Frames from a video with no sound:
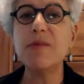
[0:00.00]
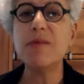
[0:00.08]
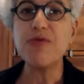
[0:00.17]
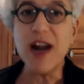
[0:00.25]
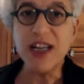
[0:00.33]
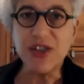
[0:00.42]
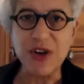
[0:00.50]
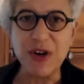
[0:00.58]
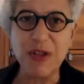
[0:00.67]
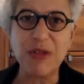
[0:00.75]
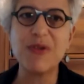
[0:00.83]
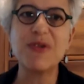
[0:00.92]

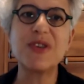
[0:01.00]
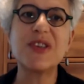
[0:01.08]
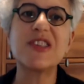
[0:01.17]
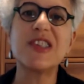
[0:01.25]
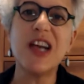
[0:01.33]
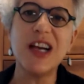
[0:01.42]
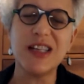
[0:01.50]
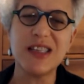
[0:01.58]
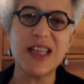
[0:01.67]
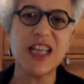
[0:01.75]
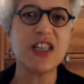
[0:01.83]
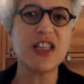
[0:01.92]
pressure, through
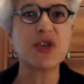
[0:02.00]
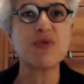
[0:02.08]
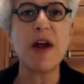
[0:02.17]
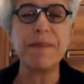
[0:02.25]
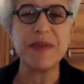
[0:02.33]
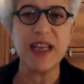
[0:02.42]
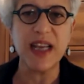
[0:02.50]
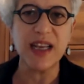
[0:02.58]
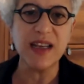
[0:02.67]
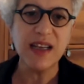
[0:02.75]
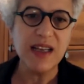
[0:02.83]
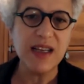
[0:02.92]
stunts like
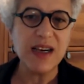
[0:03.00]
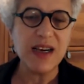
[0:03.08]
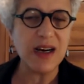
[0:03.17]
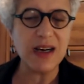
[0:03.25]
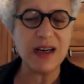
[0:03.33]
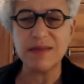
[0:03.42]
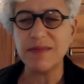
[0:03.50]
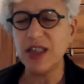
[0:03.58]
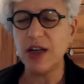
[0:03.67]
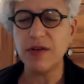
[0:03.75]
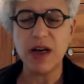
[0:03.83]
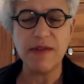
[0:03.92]
disrupting. Uh,
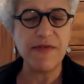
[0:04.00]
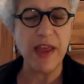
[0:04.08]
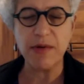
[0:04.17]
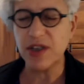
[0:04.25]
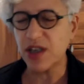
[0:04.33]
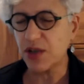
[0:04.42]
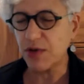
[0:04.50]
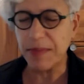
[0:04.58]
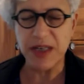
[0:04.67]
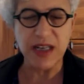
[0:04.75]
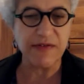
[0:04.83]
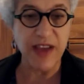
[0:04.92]
you know, uh, they were
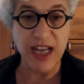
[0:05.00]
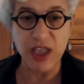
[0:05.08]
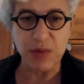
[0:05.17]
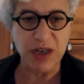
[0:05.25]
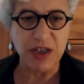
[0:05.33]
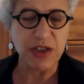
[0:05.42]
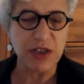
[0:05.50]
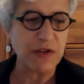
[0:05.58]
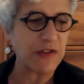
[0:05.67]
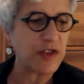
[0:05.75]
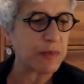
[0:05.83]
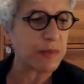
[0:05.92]
disrupting events where
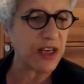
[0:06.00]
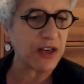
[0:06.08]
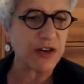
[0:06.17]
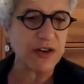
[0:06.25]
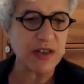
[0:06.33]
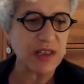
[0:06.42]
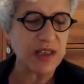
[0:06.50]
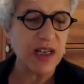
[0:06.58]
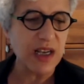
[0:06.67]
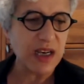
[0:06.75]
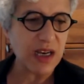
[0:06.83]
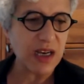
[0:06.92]
conservative speakers
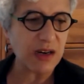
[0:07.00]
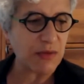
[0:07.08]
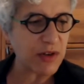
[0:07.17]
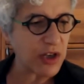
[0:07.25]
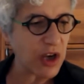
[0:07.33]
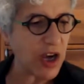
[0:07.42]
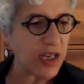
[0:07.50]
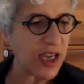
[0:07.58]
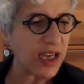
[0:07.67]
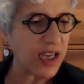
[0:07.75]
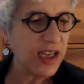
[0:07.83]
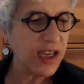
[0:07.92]
uh, we're
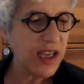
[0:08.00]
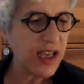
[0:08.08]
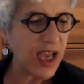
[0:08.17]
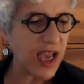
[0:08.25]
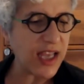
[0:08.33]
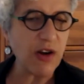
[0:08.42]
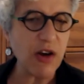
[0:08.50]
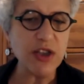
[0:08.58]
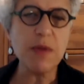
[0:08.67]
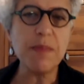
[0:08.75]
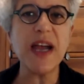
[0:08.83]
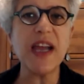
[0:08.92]
talking, and
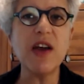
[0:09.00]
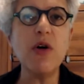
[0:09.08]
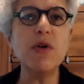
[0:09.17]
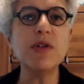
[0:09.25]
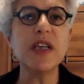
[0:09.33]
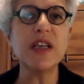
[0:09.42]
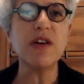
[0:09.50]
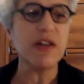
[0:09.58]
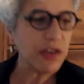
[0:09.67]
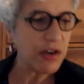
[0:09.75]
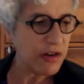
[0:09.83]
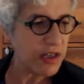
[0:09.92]
also by holding
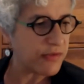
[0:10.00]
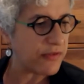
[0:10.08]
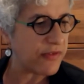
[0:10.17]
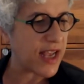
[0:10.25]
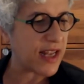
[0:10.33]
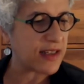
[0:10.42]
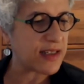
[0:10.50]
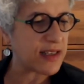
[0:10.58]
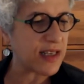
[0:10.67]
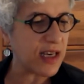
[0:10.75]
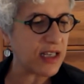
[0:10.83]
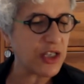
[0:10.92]
alternative
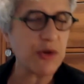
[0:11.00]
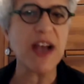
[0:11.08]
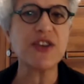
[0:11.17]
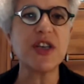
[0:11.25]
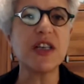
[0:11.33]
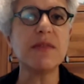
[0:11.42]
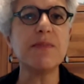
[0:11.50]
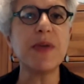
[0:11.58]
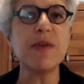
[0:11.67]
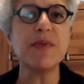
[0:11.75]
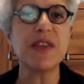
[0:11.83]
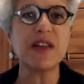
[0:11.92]
events uh, to actually
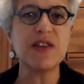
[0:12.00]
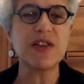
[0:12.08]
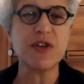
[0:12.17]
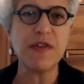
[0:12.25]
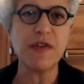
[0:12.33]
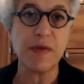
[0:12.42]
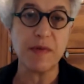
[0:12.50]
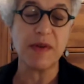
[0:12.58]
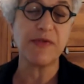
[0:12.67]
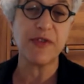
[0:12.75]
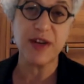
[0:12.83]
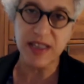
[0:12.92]
compete with the conservative
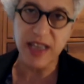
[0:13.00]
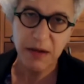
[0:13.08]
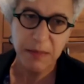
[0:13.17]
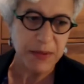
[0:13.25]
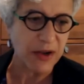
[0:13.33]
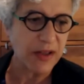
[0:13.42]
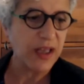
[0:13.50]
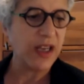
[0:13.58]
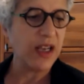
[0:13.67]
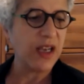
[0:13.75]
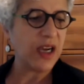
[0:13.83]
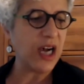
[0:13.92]
movement. For example,
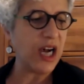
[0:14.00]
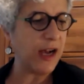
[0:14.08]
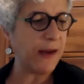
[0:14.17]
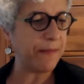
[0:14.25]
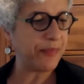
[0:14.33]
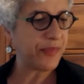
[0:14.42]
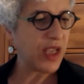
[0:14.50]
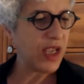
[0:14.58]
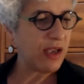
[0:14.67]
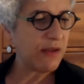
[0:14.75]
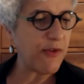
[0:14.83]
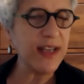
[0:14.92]
um,
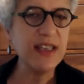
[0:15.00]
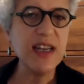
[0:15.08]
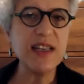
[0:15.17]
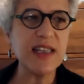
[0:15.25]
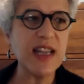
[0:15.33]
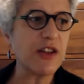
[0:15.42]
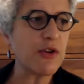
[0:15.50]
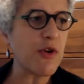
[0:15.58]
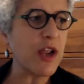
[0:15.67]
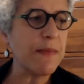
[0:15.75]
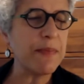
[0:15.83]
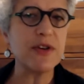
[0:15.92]
Fuentes and the
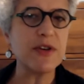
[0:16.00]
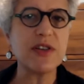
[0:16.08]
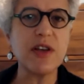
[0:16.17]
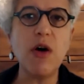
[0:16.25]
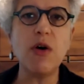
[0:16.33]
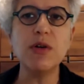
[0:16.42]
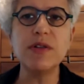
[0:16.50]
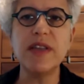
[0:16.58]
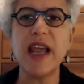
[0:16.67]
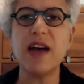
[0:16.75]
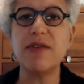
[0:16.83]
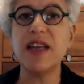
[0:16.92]
Groypers hold
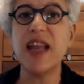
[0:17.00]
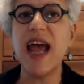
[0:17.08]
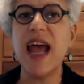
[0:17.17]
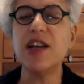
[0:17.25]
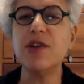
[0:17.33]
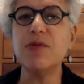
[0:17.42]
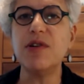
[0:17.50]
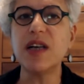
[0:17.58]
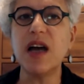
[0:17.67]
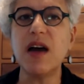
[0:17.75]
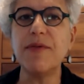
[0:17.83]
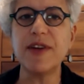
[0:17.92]
now an annual
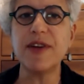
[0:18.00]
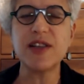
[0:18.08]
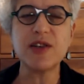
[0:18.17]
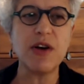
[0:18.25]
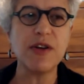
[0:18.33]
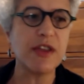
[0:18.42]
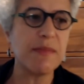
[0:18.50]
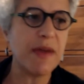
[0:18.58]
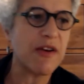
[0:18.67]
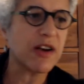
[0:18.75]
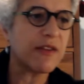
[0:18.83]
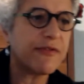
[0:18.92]
conference called the
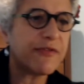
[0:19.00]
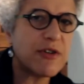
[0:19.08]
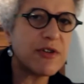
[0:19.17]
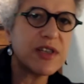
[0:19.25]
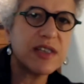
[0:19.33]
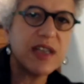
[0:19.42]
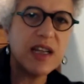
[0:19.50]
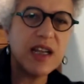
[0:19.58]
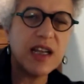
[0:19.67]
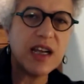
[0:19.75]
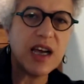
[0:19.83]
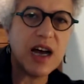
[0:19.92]
America First
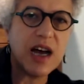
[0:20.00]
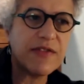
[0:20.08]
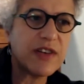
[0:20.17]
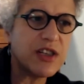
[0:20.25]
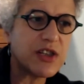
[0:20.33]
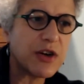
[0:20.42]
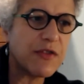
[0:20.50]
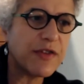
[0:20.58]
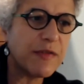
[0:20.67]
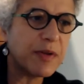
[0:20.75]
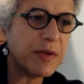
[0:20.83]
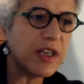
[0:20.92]
uh,
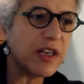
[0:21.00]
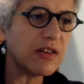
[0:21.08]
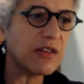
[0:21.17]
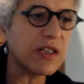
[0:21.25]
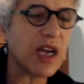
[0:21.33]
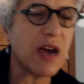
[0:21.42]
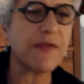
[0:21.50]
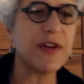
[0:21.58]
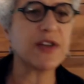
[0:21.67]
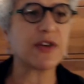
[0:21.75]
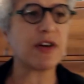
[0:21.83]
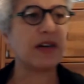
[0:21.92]
Conservative Political
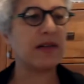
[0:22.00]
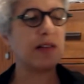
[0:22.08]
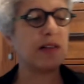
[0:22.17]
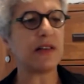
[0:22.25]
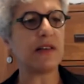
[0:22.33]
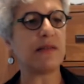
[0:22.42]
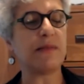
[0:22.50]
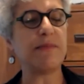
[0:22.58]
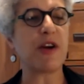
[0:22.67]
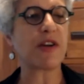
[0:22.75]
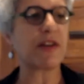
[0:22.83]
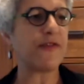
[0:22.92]
Conference or, or
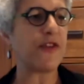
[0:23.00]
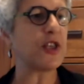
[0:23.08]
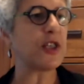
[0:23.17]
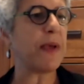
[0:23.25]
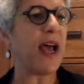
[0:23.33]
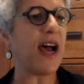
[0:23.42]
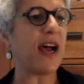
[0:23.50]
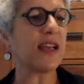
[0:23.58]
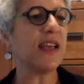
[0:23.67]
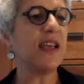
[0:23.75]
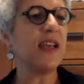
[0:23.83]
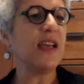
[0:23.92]
America First PAC.
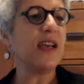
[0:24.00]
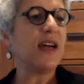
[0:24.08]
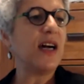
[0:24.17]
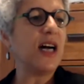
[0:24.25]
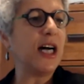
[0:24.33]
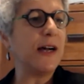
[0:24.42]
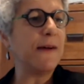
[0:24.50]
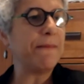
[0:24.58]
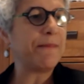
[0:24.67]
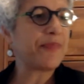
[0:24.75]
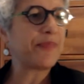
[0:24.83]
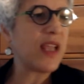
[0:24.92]

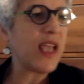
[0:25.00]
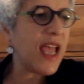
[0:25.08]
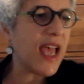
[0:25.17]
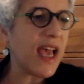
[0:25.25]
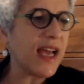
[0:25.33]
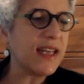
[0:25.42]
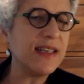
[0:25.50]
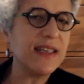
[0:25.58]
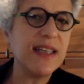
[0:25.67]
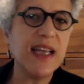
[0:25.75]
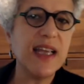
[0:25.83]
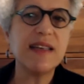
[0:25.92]
Um, and
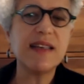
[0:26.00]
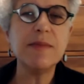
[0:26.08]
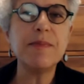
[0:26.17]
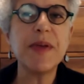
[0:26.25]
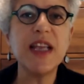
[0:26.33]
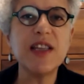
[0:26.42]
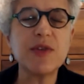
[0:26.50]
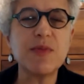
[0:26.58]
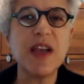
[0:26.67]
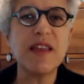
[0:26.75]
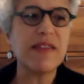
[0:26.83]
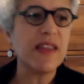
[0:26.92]
it competes
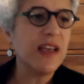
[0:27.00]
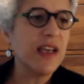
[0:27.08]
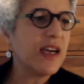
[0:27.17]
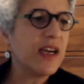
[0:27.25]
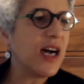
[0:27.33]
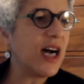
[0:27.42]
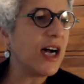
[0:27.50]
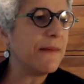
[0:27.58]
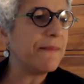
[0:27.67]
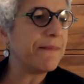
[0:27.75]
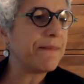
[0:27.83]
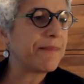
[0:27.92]
with
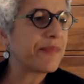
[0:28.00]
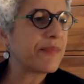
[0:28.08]
um,